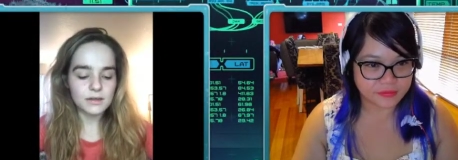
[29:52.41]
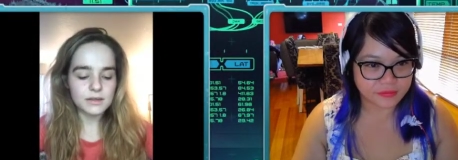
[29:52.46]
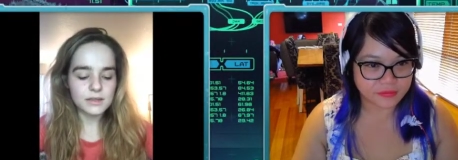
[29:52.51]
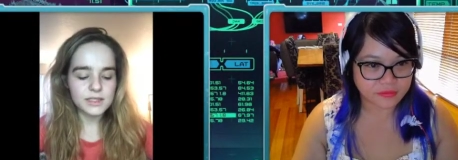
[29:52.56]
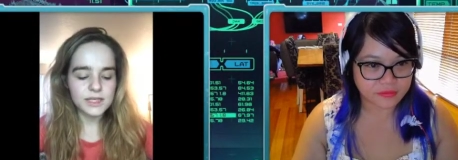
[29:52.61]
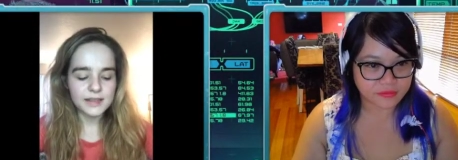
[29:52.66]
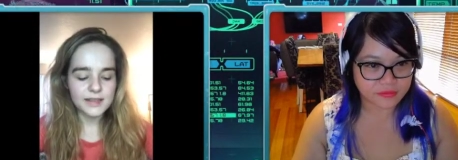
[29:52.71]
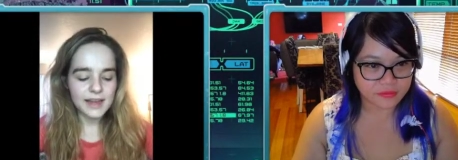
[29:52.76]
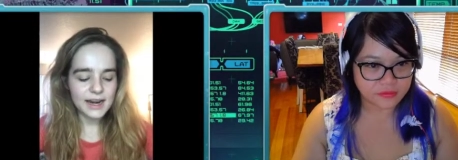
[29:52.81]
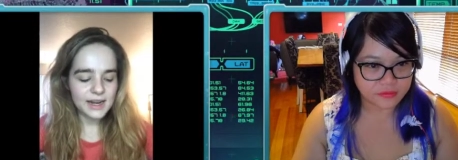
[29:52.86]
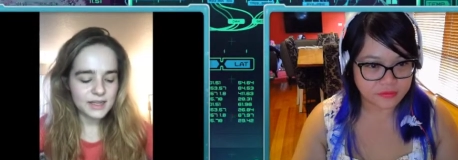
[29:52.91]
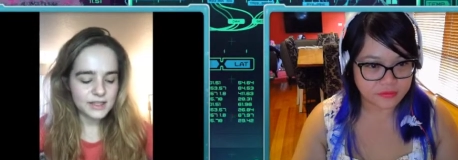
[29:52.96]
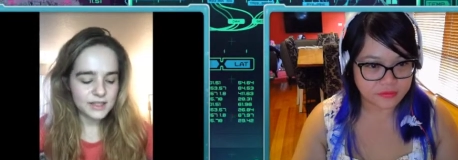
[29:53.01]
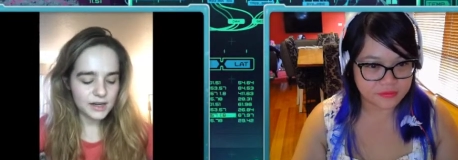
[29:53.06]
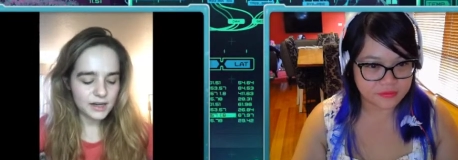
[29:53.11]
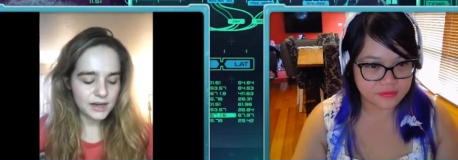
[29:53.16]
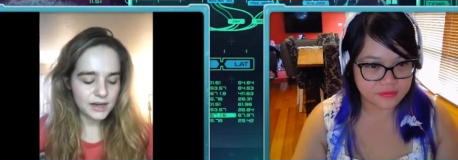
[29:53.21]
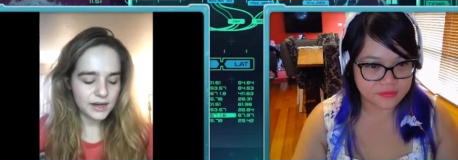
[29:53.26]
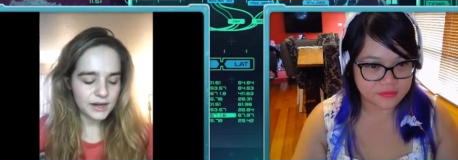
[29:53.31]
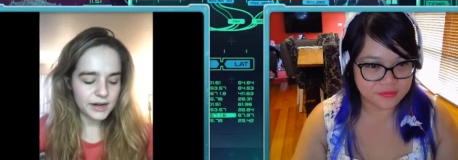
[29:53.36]
Speaker 1: synthetics
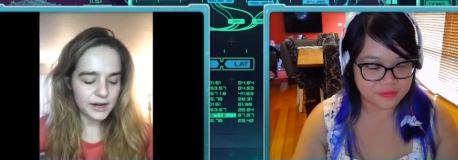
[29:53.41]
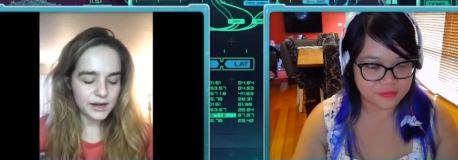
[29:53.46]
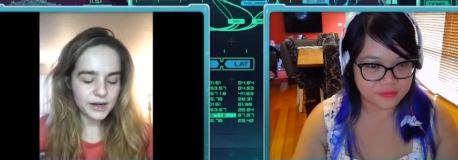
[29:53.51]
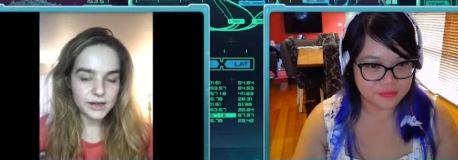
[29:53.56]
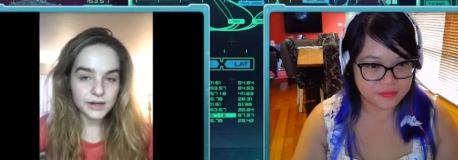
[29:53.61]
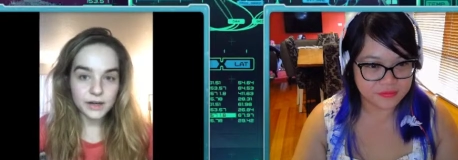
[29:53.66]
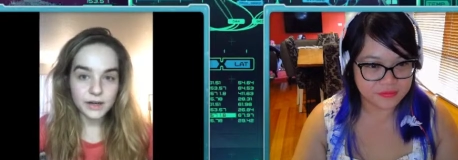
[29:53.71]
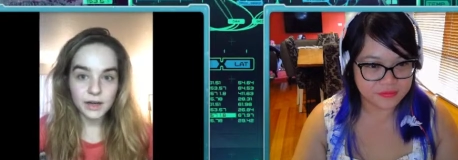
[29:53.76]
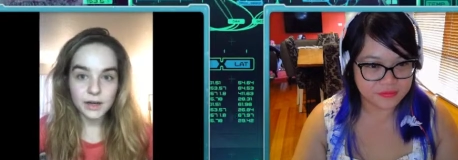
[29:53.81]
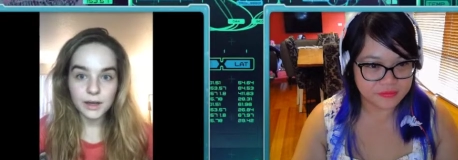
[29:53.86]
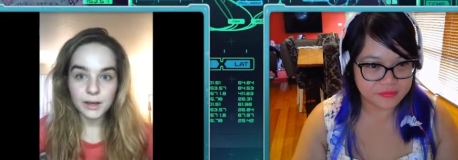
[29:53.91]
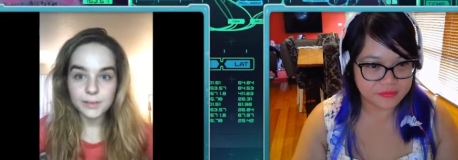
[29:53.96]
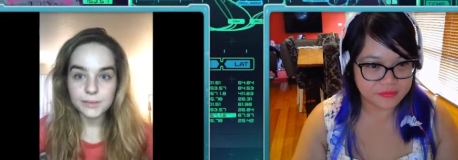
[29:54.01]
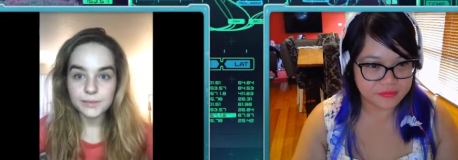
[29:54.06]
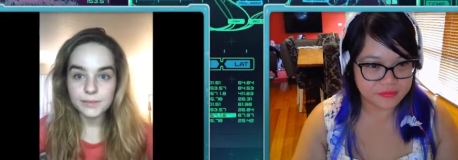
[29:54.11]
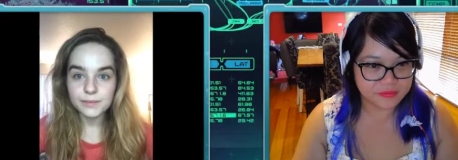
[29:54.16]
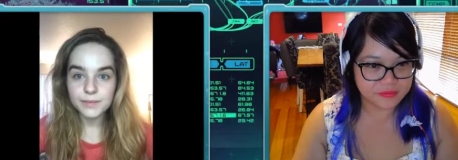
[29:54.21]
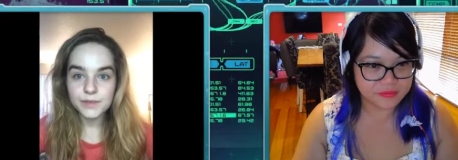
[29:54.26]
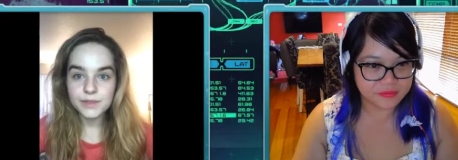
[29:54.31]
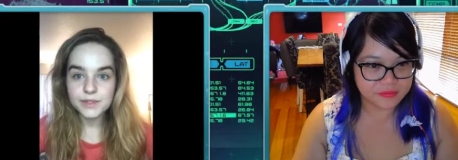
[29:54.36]
are
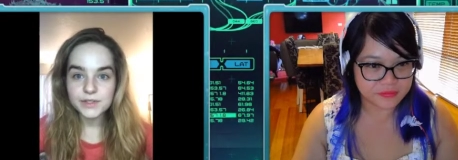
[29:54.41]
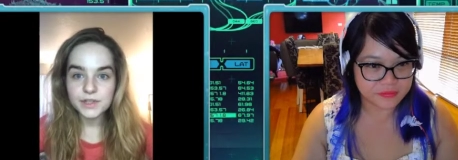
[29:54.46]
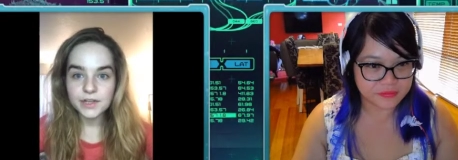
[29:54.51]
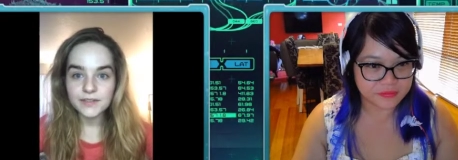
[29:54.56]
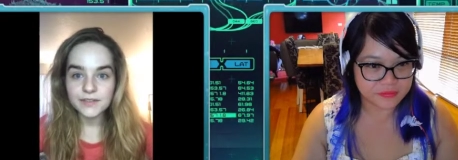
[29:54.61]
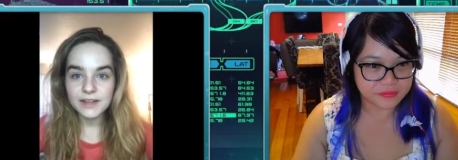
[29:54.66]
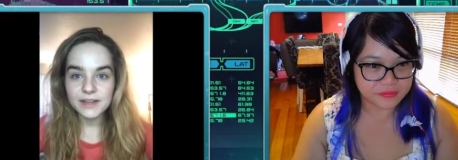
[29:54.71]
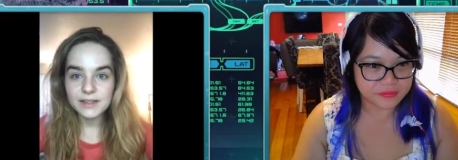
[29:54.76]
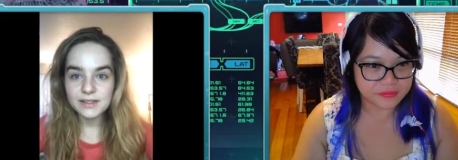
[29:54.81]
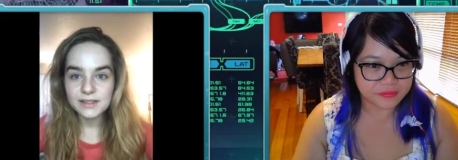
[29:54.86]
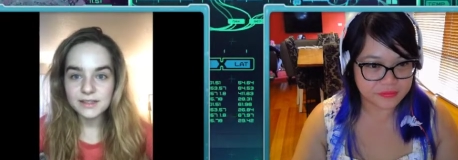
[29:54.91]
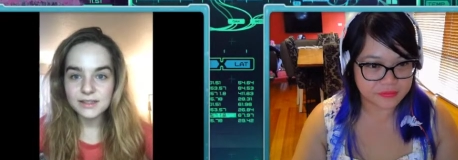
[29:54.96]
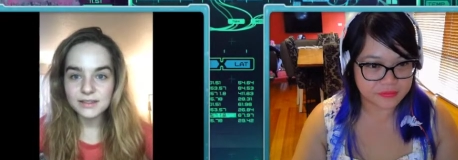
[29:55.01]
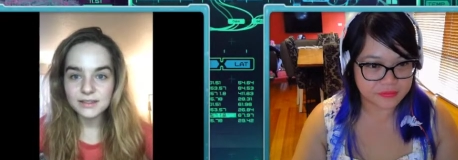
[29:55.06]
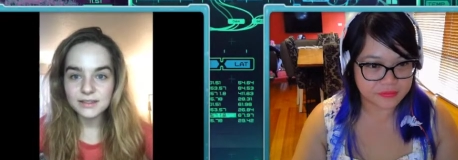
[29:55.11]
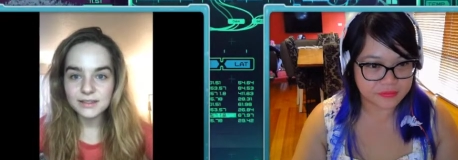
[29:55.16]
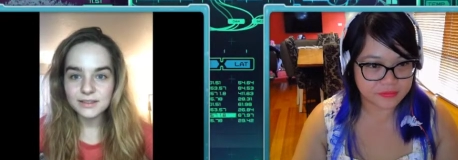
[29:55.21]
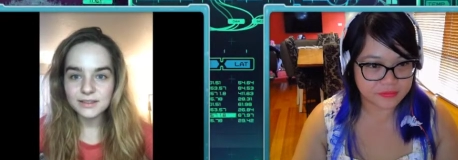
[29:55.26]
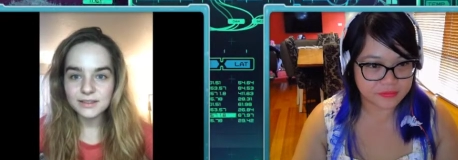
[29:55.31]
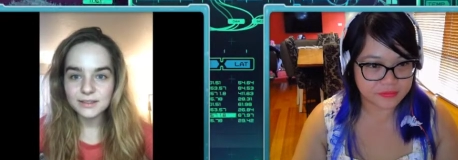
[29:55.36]
um, service
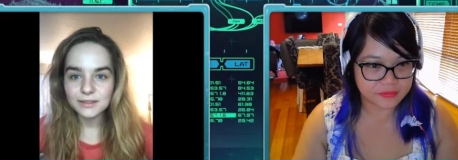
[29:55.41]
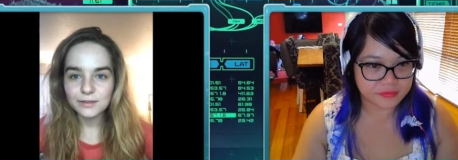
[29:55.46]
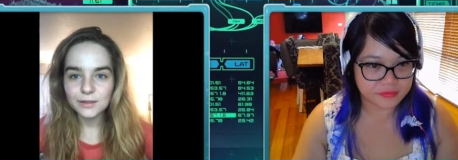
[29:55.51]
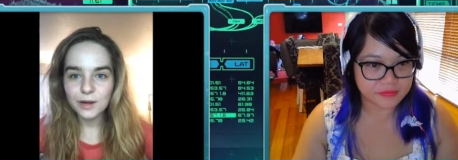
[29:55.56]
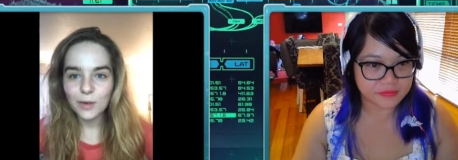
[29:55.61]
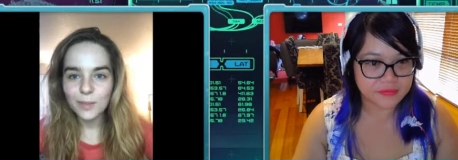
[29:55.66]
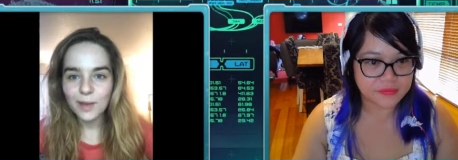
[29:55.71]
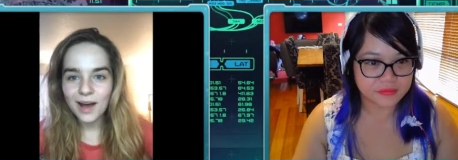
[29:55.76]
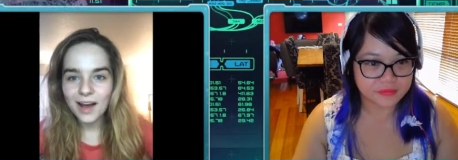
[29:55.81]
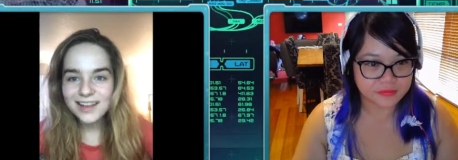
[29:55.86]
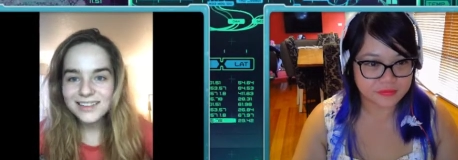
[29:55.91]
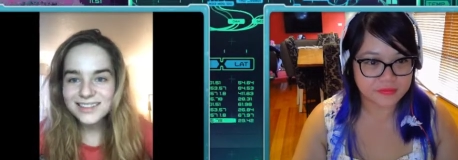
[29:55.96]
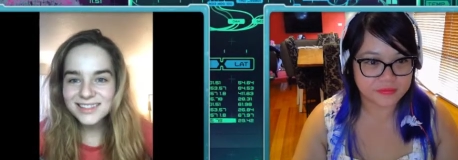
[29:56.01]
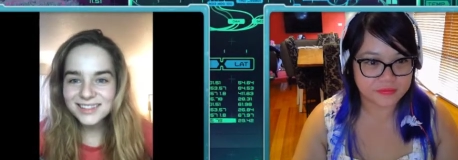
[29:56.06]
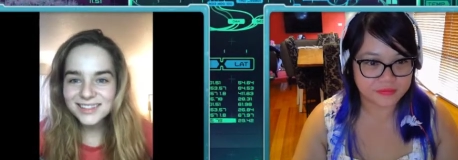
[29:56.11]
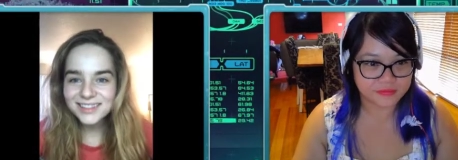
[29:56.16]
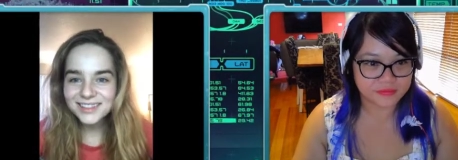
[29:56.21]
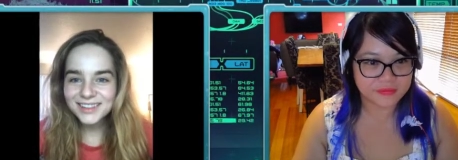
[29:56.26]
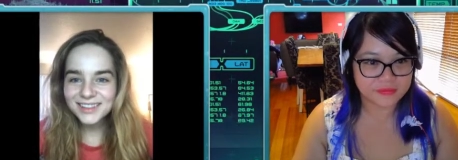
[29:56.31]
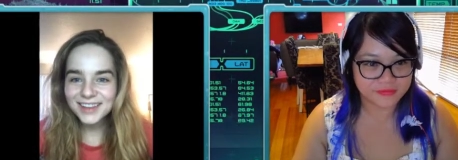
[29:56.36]

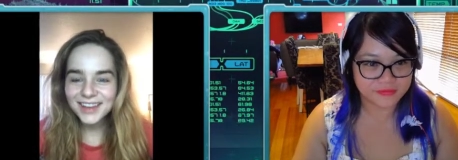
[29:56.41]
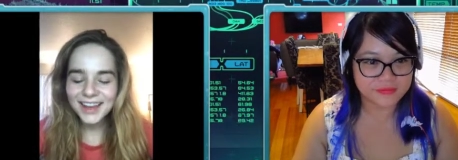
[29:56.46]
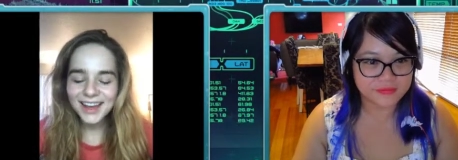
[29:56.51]
robots,